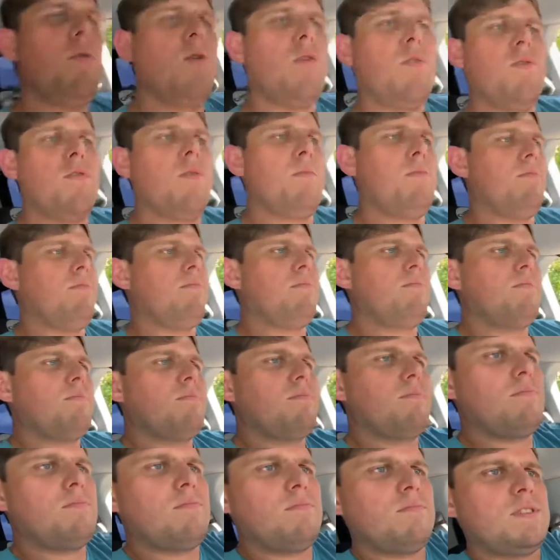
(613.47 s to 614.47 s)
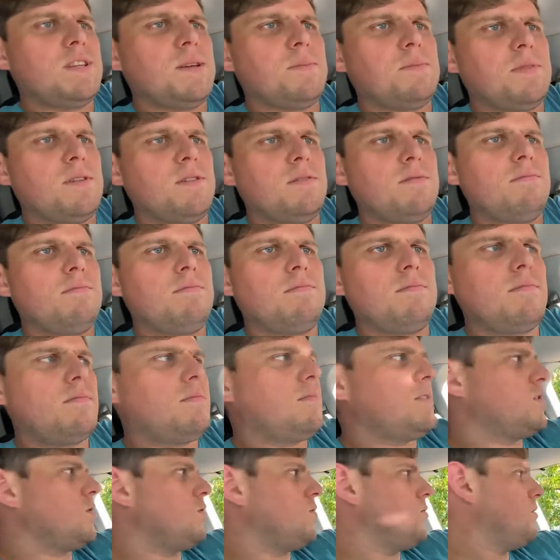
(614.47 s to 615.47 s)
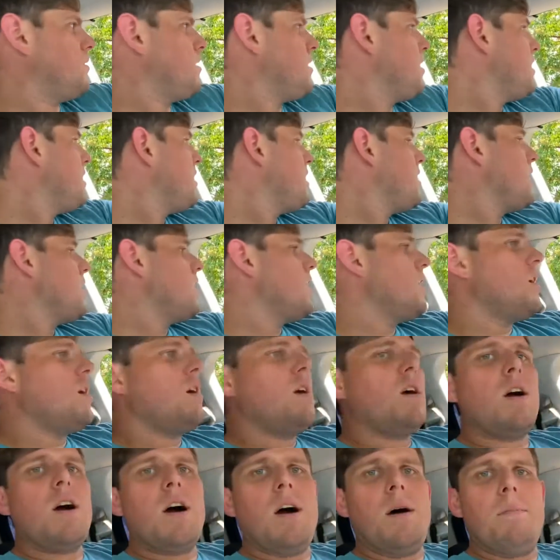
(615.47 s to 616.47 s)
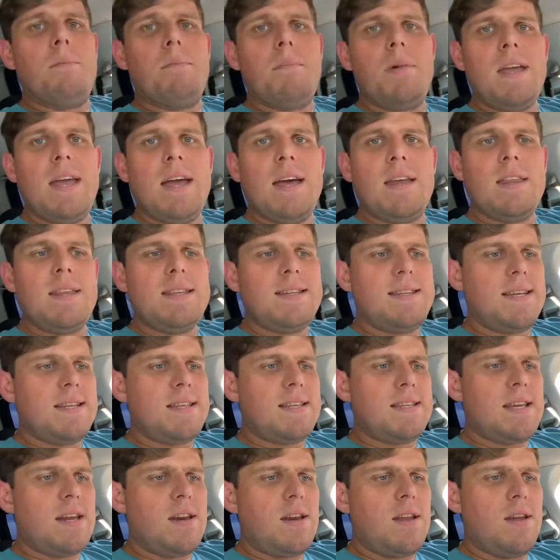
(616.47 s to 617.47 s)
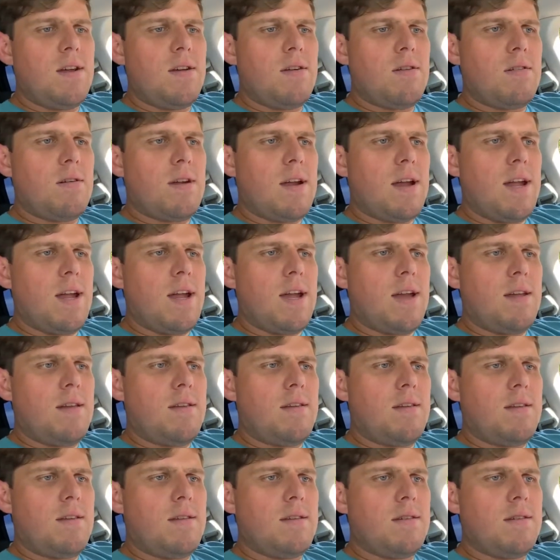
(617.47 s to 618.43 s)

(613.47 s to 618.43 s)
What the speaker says: from something. It's old. But yeah, let's get this out of here, and